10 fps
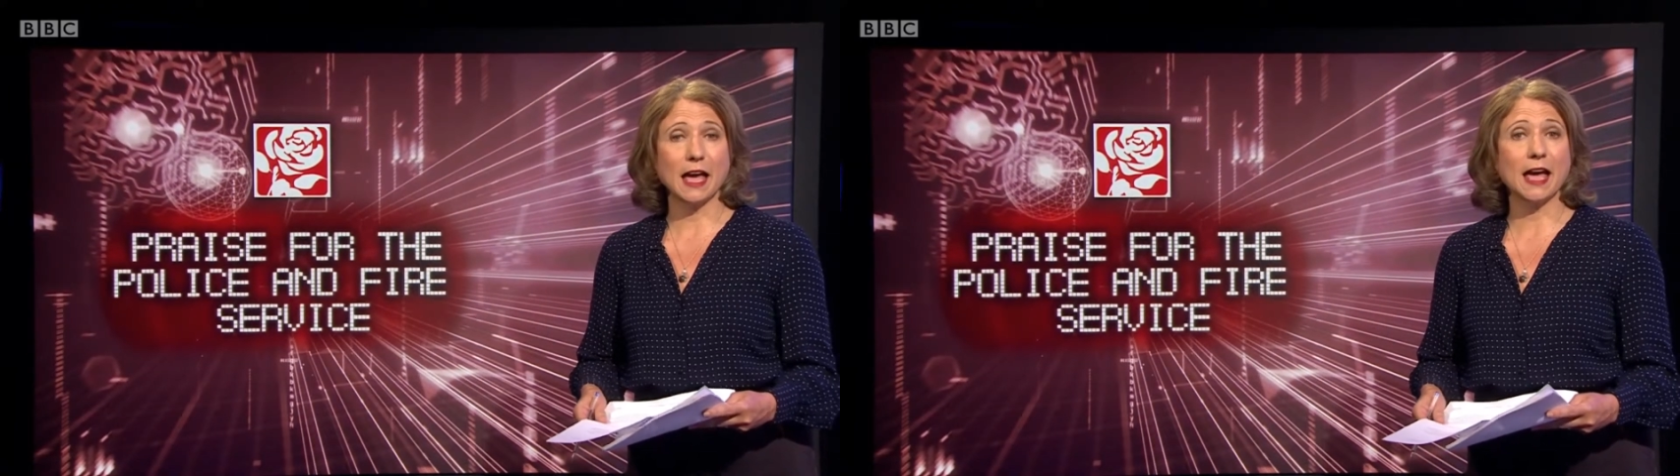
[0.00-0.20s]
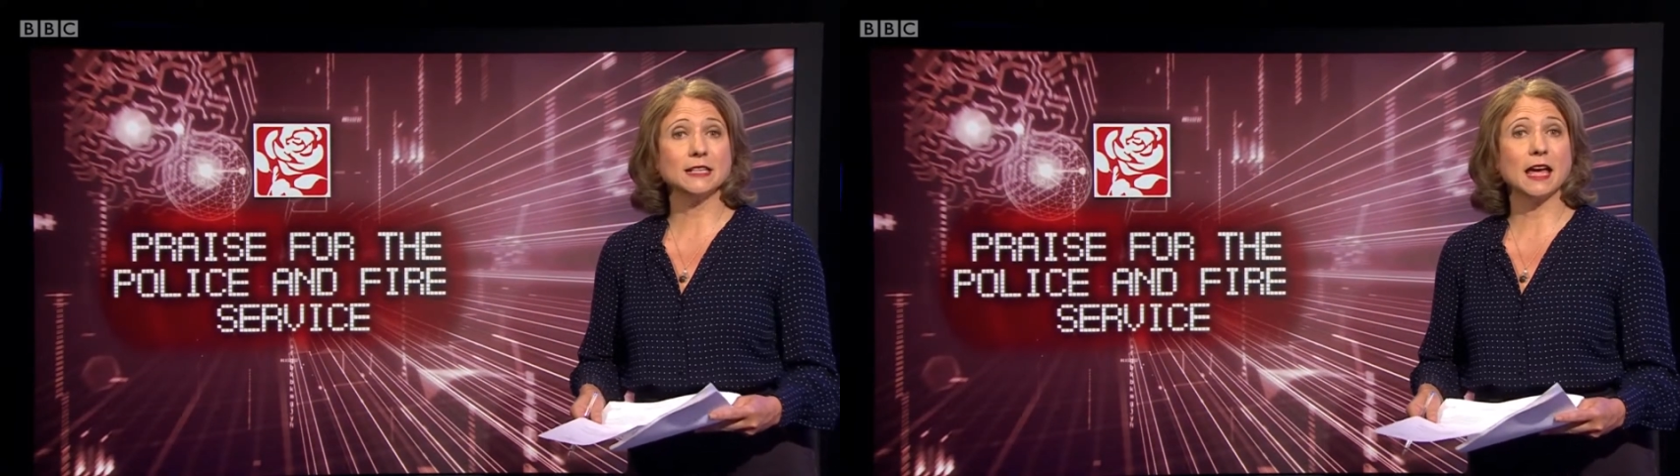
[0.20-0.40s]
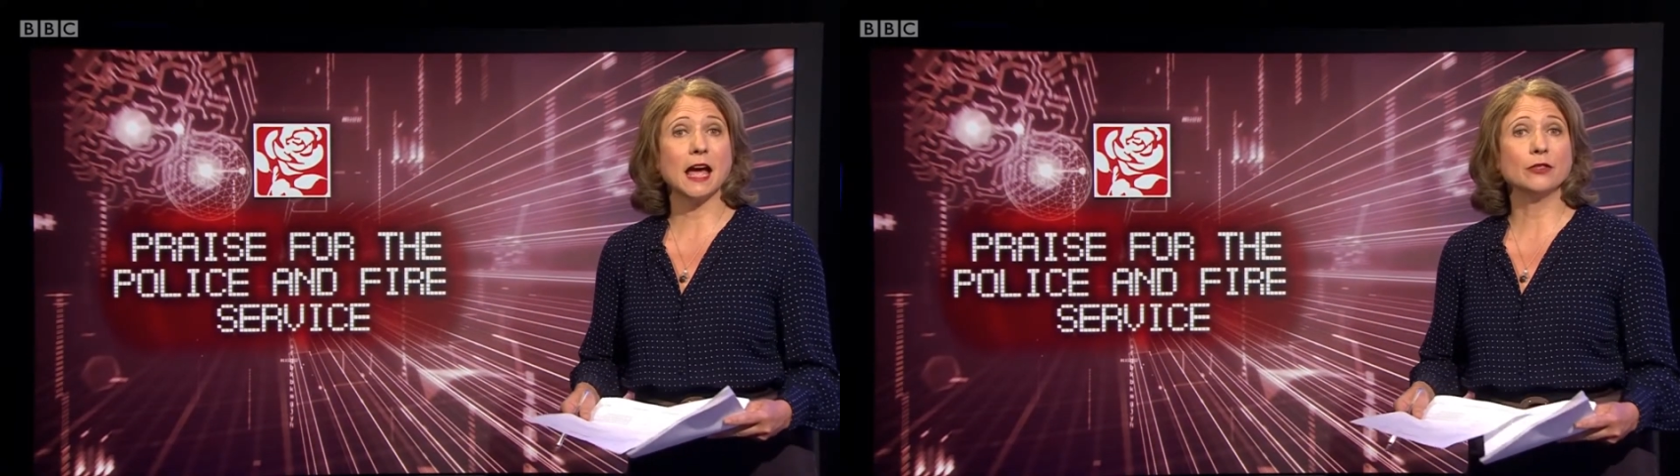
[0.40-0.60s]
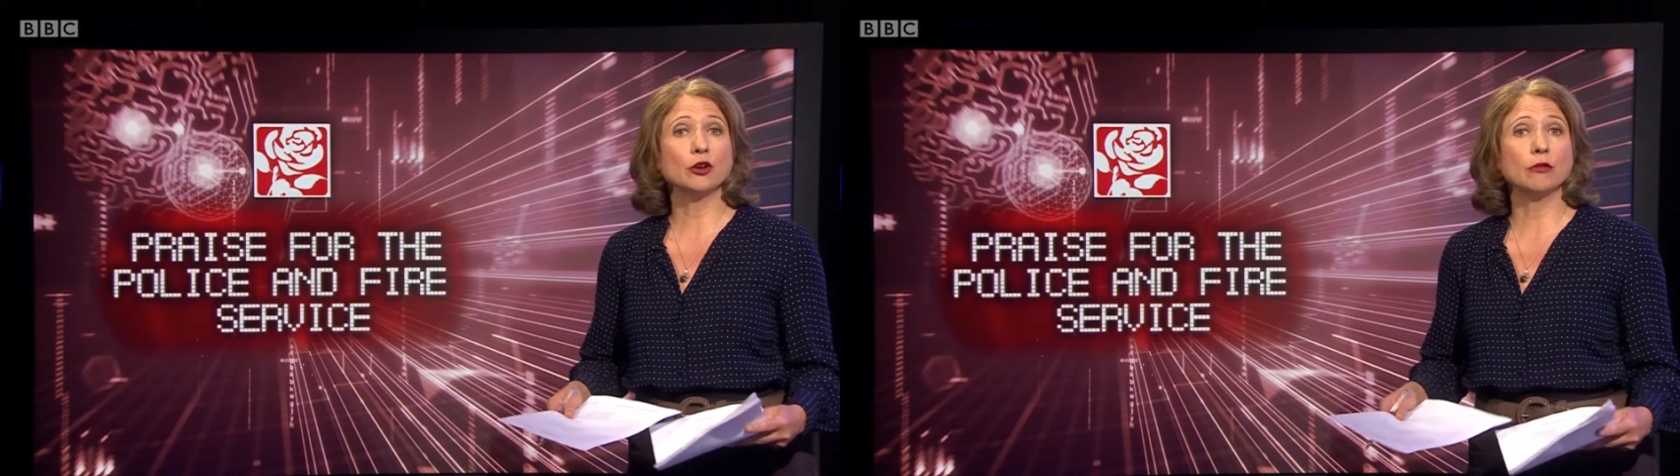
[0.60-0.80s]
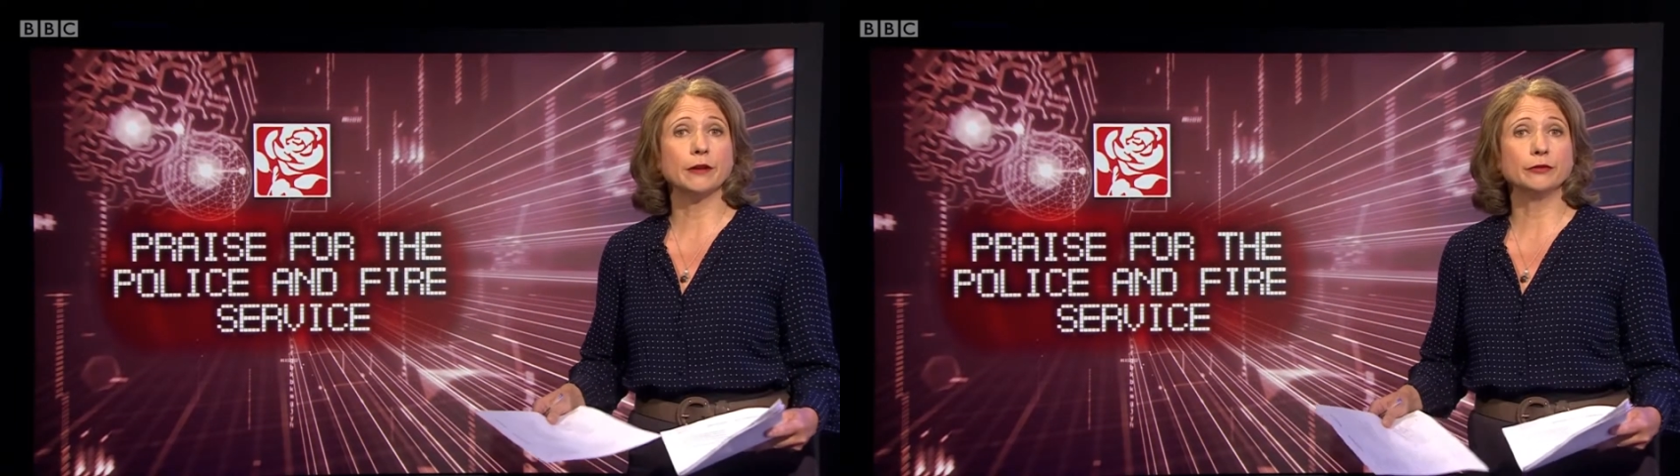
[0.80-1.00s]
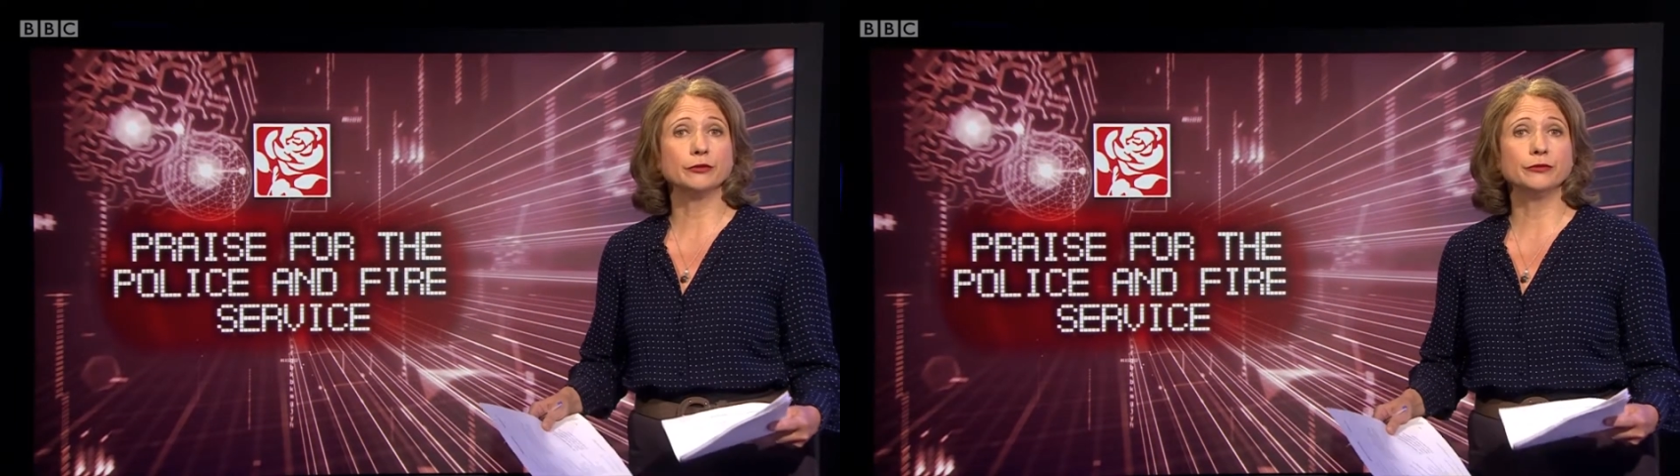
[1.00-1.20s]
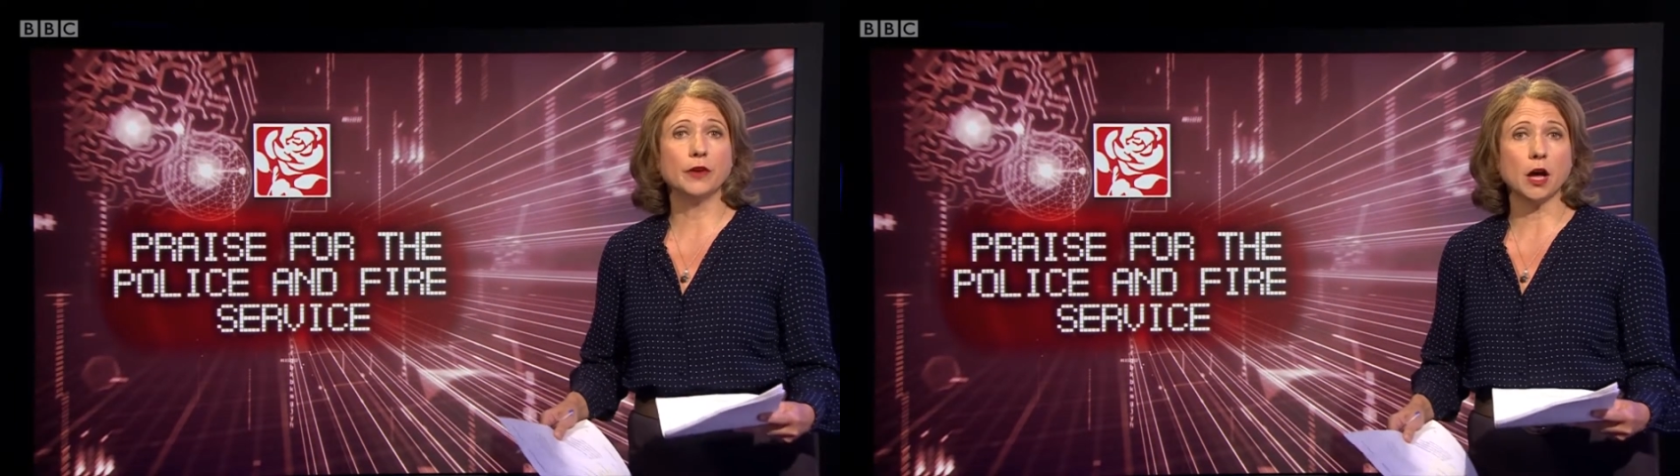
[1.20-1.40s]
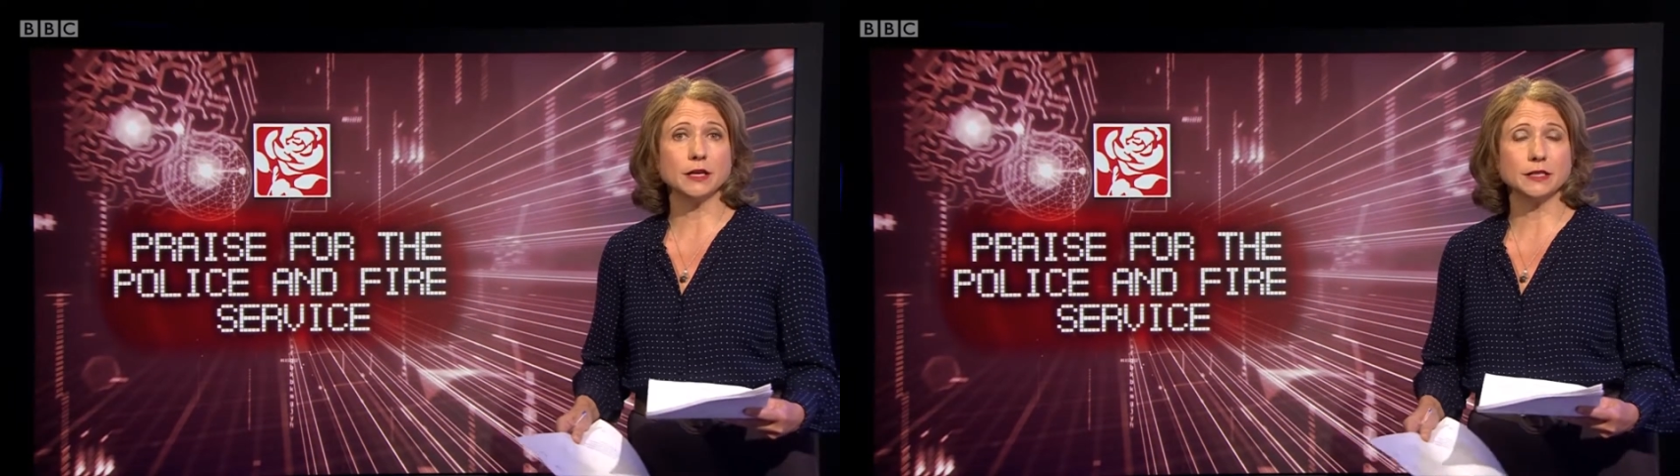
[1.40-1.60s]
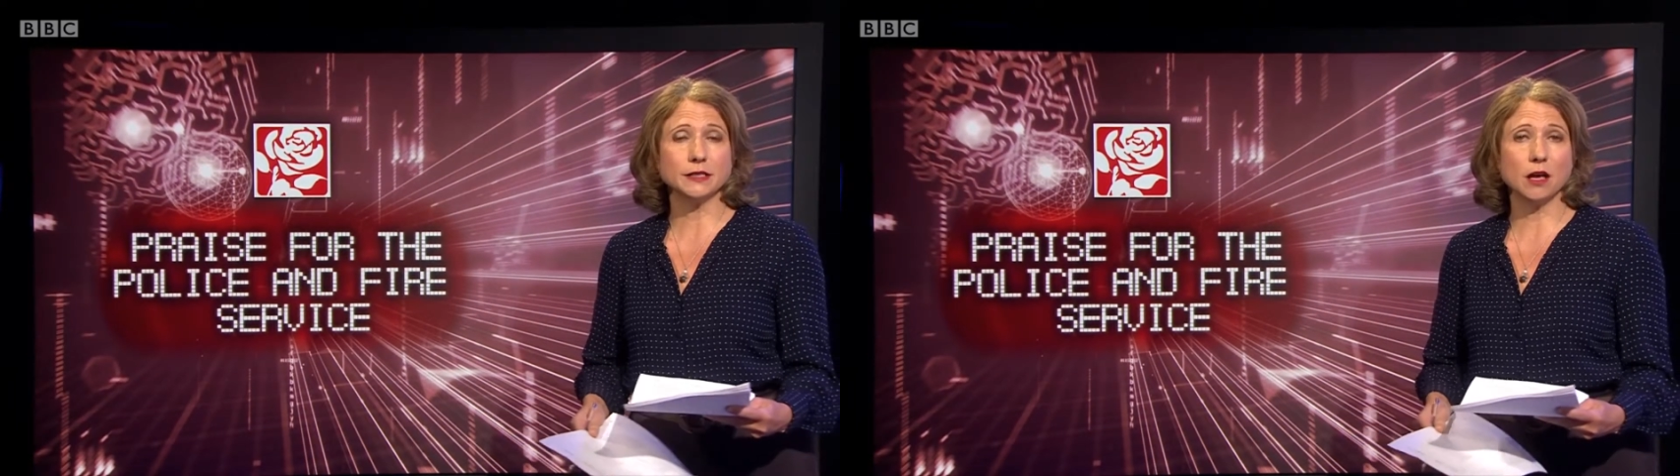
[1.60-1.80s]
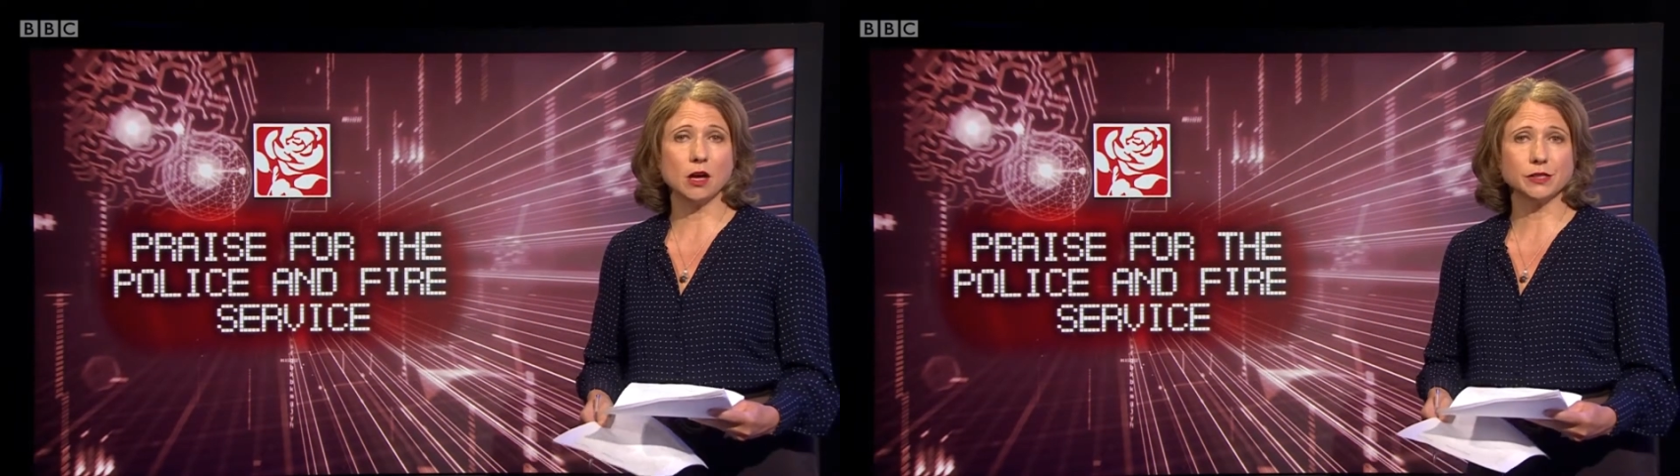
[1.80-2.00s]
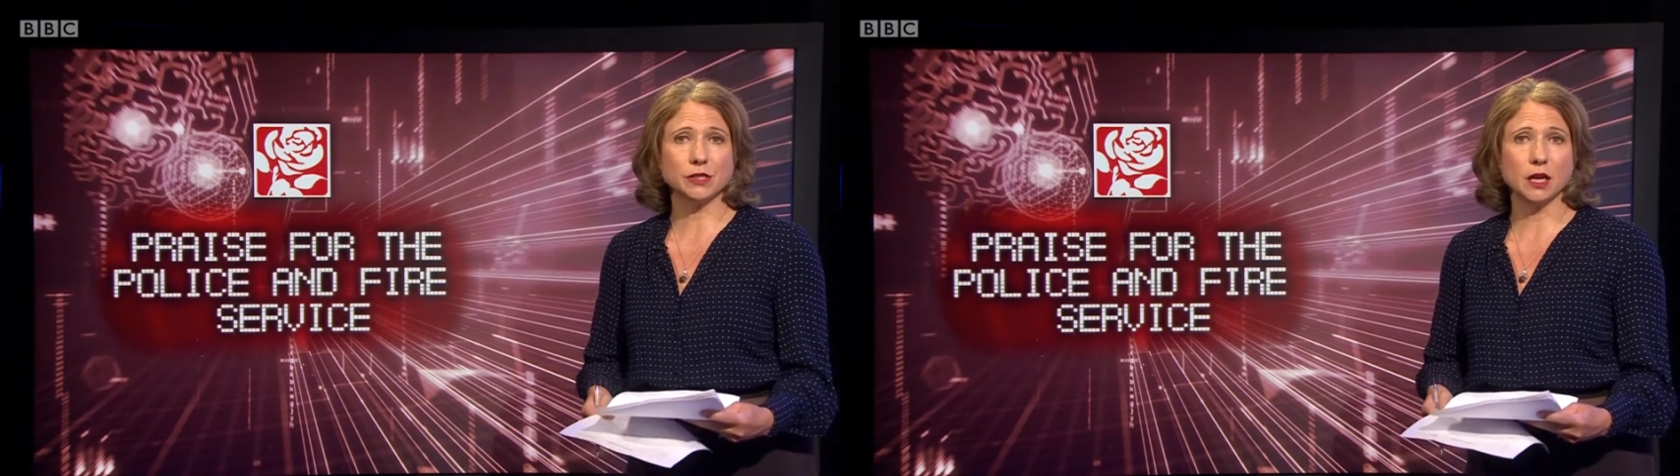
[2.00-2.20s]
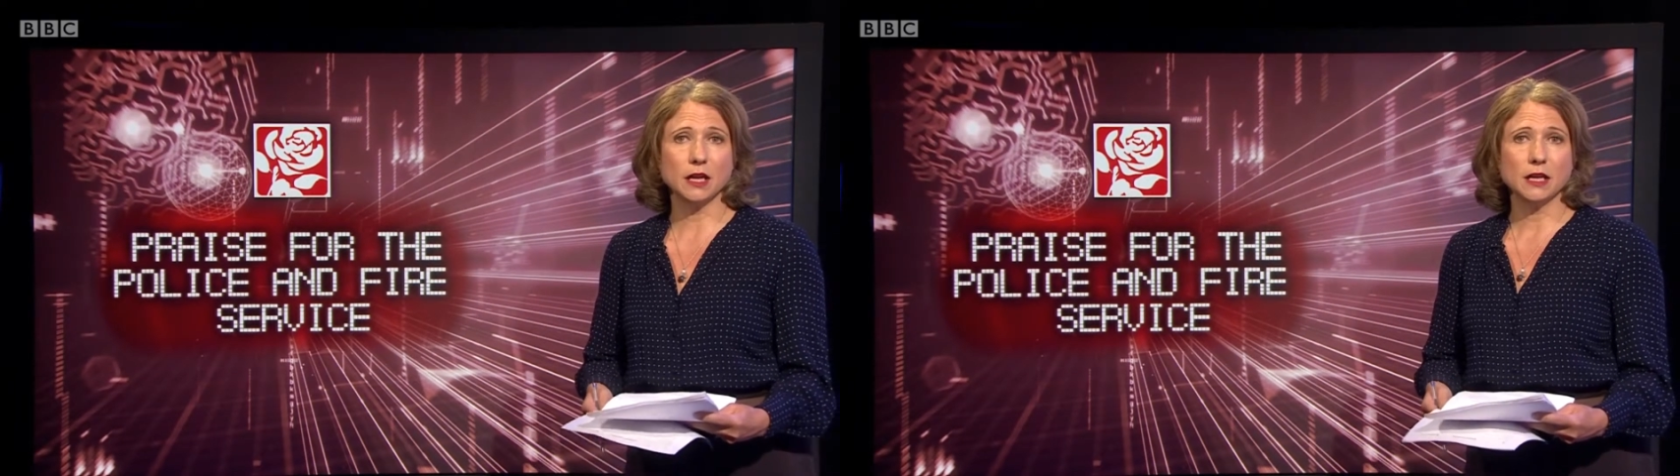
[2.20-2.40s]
and at the Grenfell fire disaster,